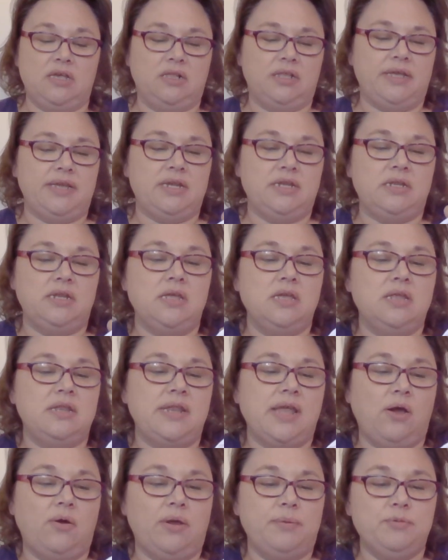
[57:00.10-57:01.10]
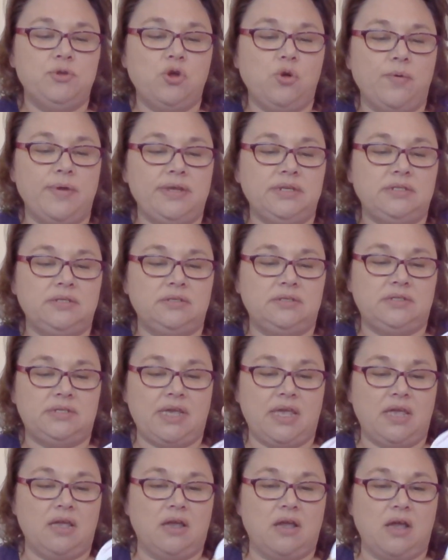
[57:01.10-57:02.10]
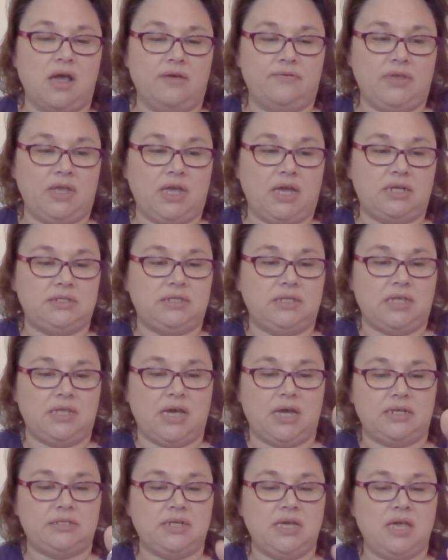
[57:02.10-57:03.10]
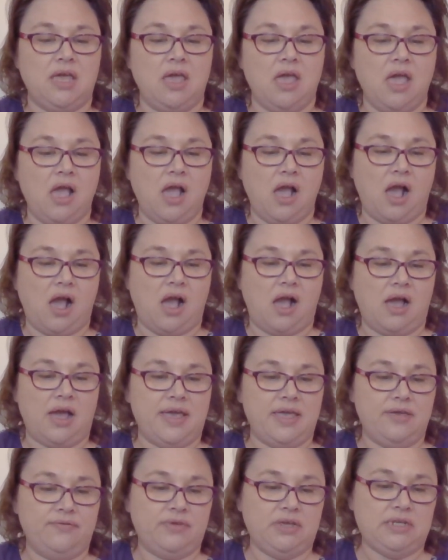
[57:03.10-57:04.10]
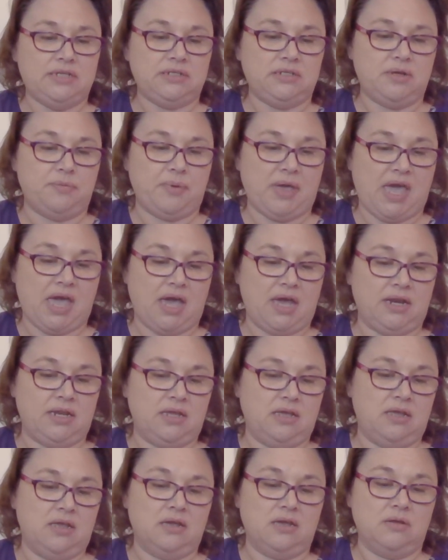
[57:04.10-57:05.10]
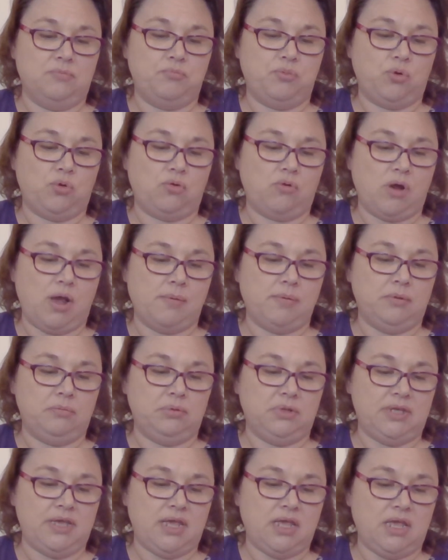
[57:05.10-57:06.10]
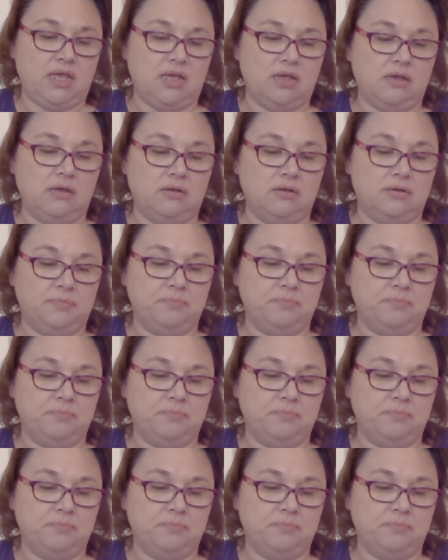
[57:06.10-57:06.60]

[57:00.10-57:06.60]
Clayton. Now I'm going to say a caveat to that. I have ended up adding probably